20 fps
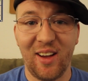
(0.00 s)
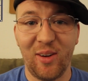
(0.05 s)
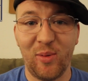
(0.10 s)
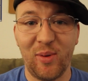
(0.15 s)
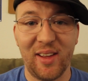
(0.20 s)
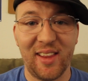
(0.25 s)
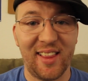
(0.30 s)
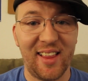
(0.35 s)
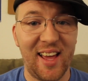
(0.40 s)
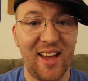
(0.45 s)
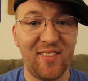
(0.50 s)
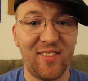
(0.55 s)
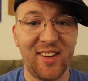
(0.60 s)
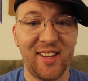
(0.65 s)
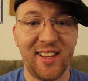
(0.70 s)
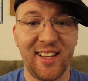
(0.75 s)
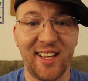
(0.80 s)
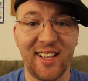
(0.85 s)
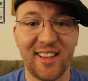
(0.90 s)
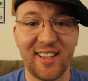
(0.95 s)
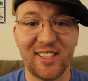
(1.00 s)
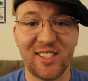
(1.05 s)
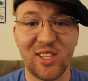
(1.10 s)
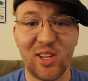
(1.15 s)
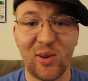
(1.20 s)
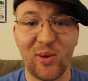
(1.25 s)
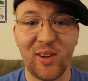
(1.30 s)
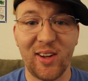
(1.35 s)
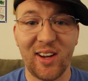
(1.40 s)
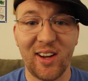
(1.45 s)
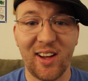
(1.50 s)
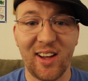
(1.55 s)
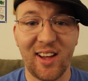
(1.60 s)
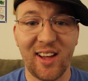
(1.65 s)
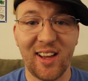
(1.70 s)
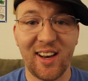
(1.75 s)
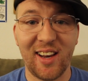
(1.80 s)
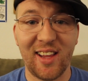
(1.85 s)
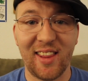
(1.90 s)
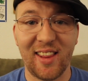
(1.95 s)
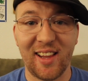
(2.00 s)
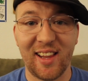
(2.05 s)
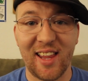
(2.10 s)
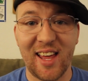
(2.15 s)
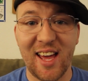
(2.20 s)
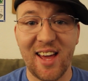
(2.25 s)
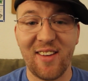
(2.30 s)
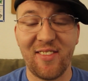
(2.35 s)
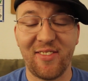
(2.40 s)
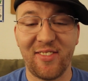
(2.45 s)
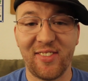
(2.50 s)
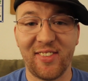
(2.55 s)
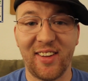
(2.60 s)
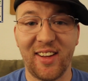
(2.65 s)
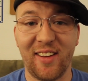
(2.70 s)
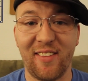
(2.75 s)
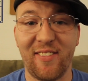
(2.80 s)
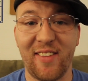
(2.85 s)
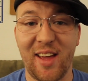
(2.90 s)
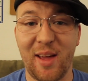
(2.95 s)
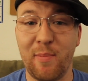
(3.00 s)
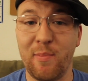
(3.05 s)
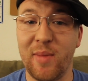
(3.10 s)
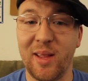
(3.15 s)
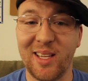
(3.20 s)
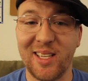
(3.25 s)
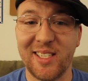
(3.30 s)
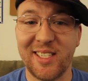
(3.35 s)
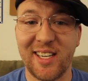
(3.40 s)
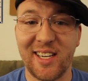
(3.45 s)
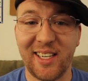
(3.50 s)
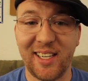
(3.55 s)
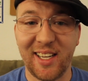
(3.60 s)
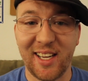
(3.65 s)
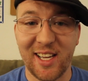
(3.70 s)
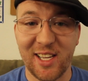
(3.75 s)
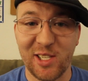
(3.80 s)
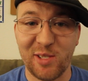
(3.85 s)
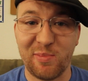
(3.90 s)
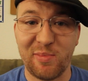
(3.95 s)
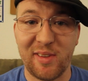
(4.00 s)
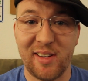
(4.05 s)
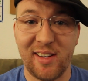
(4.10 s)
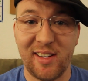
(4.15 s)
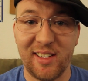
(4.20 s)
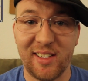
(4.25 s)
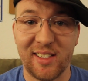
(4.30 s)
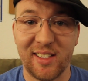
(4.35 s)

with everything that's going on in the life of a military husband.